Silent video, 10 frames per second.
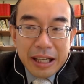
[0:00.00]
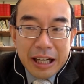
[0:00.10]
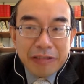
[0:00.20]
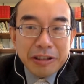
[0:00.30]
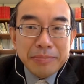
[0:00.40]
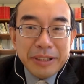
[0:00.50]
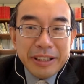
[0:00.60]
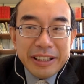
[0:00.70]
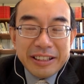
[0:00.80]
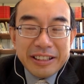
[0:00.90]

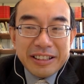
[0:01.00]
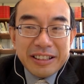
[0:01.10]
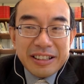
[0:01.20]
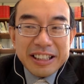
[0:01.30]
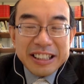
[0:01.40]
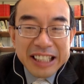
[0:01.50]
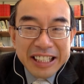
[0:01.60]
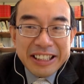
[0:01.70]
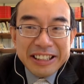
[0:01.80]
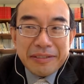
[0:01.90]
Ultimately, the
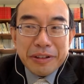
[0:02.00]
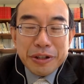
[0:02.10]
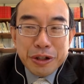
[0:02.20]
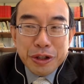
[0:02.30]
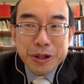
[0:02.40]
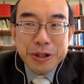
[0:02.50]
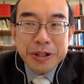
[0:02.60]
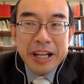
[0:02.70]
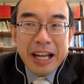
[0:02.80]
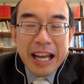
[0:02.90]
center of the
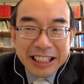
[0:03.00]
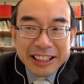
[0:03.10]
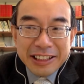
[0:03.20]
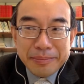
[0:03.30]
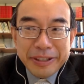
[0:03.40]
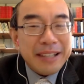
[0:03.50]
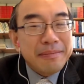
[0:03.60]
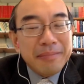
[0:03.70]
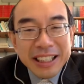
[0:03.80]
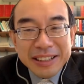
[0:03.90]
church has to be
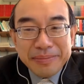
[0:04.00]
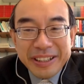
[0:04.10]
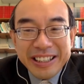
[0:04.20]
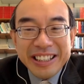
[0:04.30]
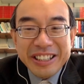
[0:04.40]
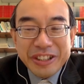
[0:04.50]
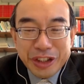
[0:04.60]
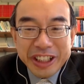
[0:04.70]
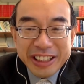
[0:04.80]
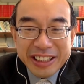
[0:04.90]
and must be
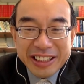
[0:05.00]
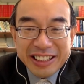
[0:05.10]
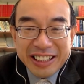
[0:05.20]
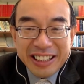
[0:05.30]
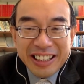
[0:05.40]
Jesus,